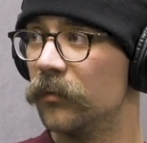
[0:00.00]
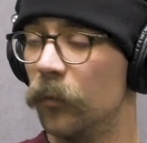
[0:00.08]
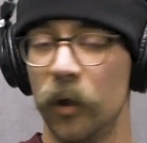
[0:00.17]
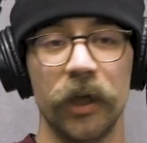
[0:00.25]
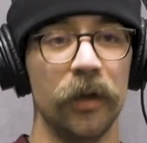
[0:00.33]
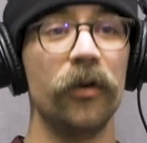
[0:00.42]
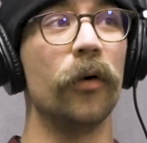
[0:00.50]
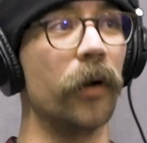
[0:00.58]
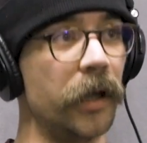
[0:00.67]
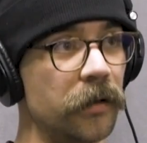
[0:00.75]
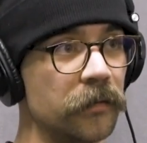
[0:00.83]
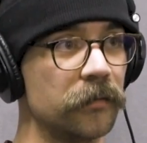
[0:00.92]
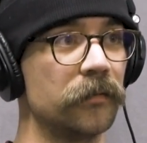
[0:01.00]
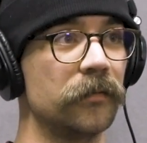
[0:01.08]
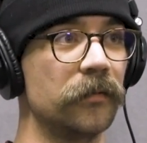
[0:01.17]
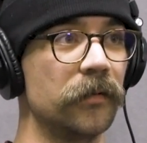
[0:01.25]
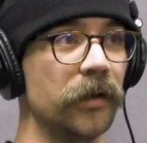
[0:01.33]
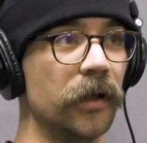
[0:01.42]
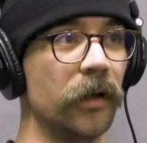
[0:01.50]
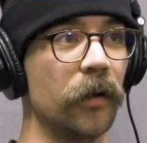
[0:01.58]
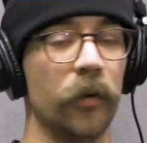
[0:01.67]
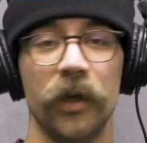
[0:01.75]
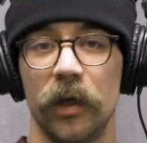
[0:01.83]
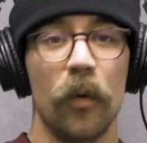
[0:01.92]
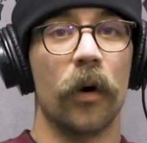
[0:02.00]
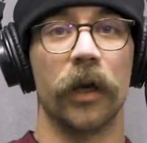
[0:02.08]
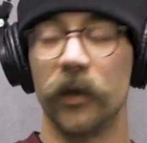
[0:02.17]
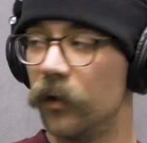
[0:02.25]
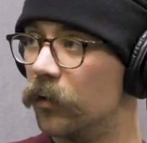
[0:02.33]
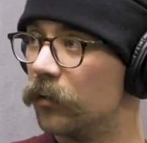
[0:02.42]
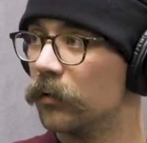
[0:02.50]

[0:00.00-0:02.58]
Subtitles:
What are you doing? You know, like, what do you want to do?